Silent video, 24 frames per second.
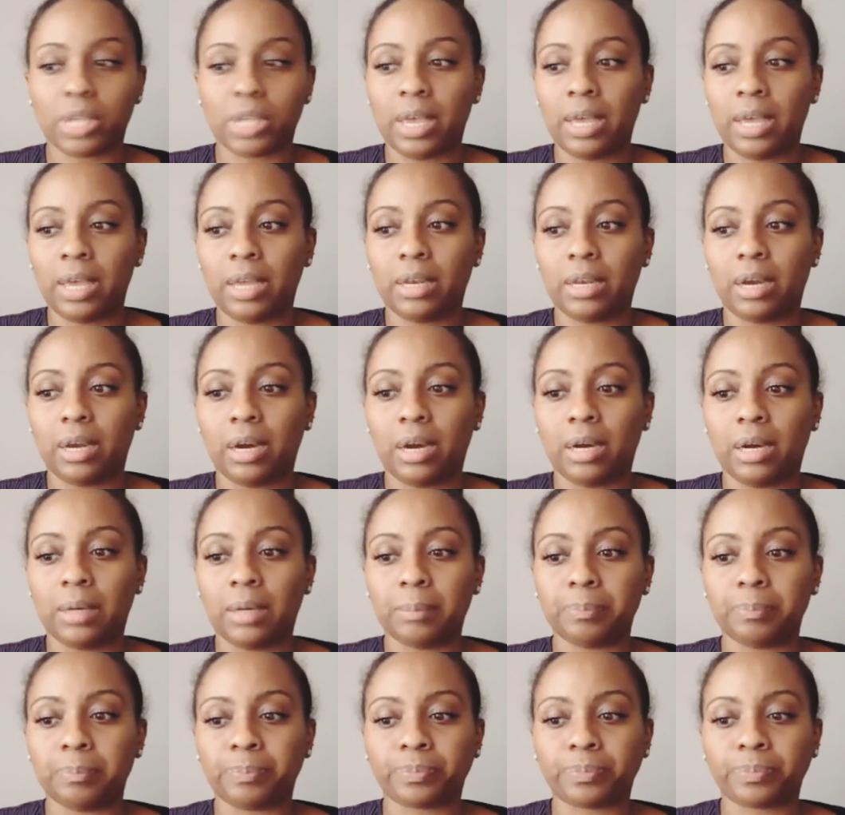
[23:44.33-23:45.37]

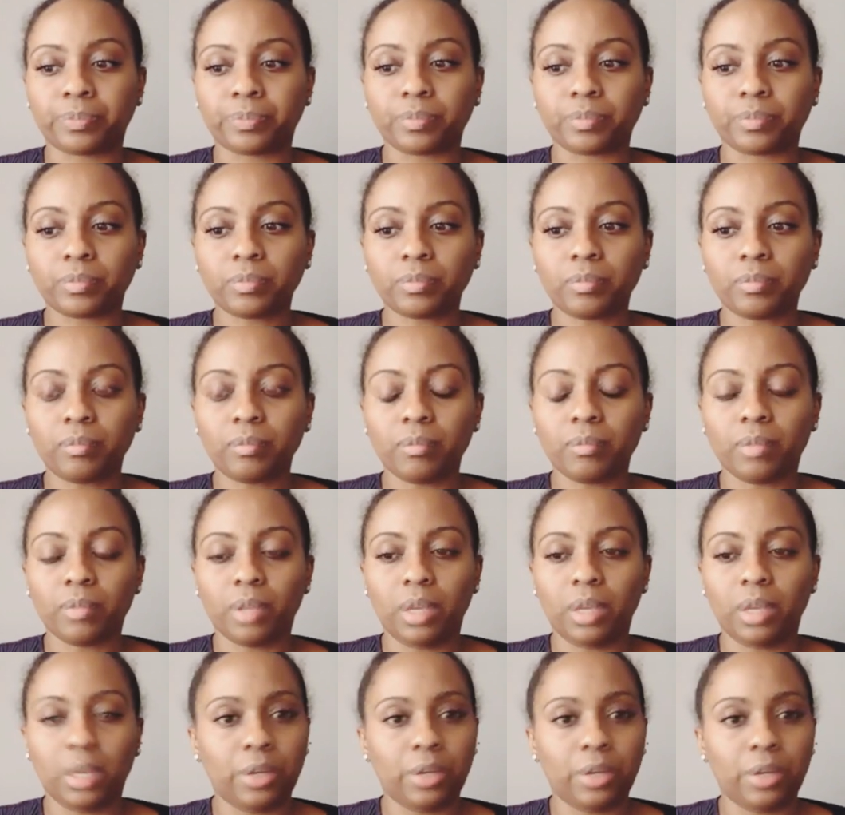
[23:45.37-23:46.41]
And
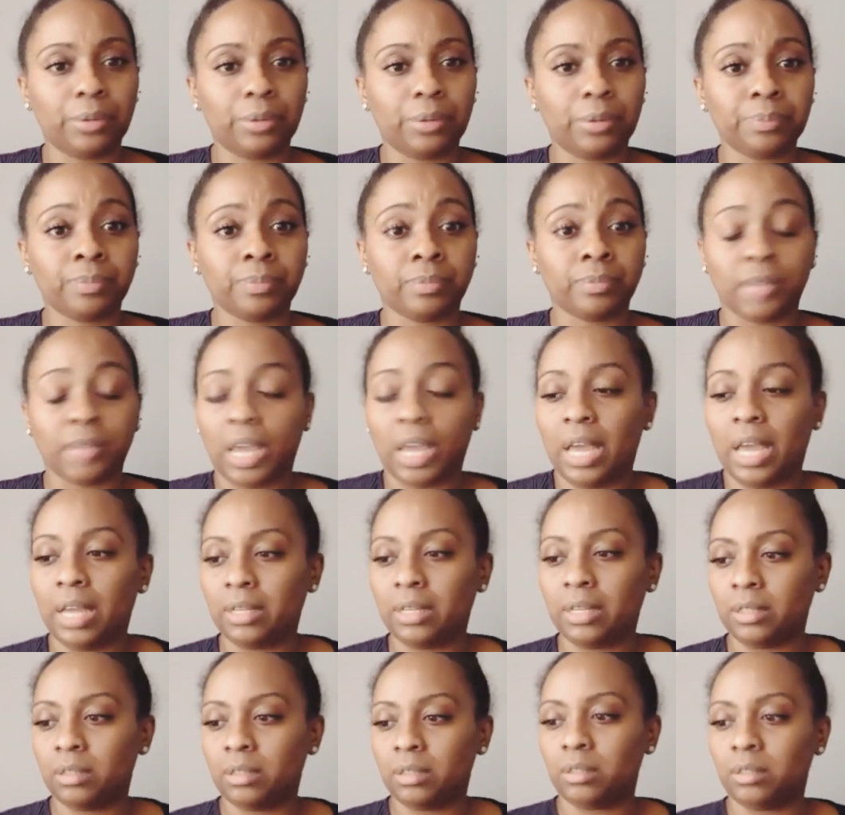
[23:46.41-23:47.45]
you know,
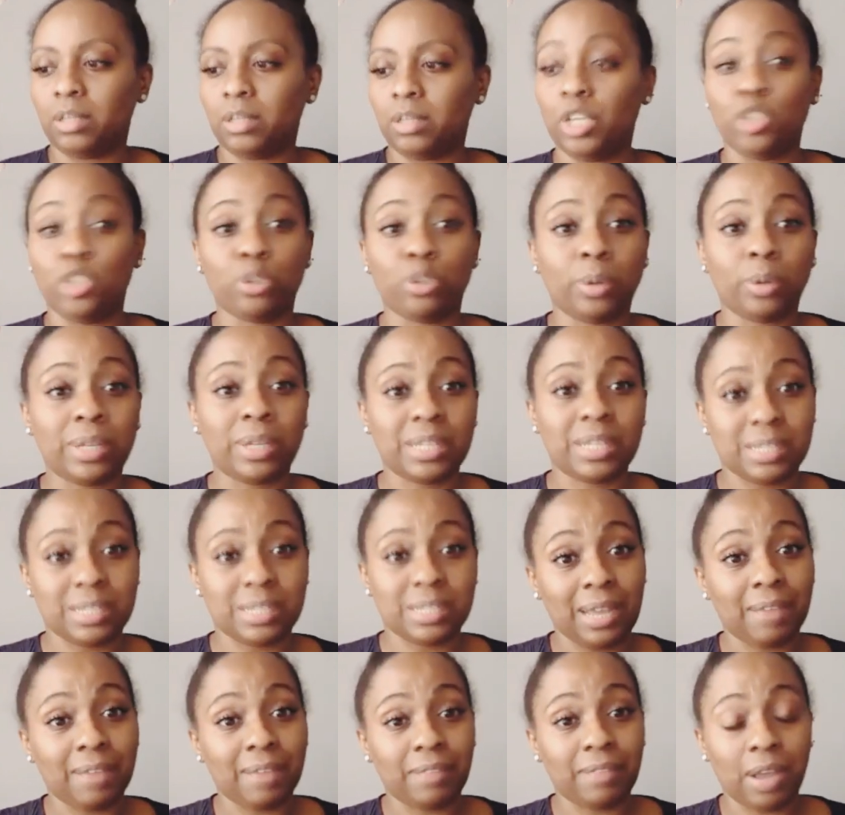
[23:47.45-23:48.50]
and enjoy this
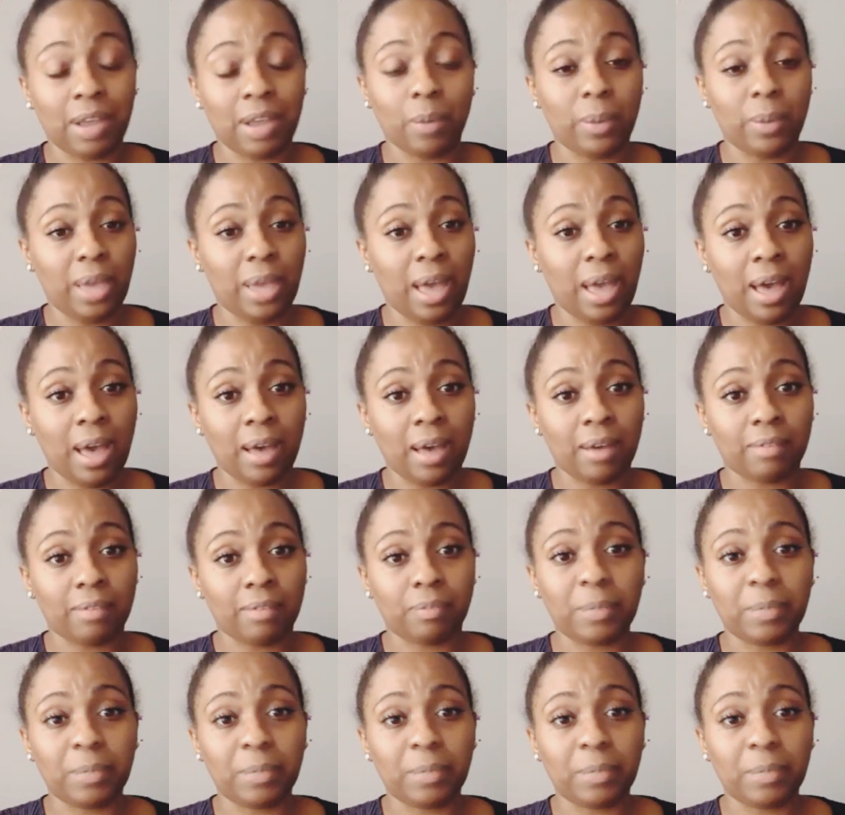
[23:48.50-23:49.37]
life that we have.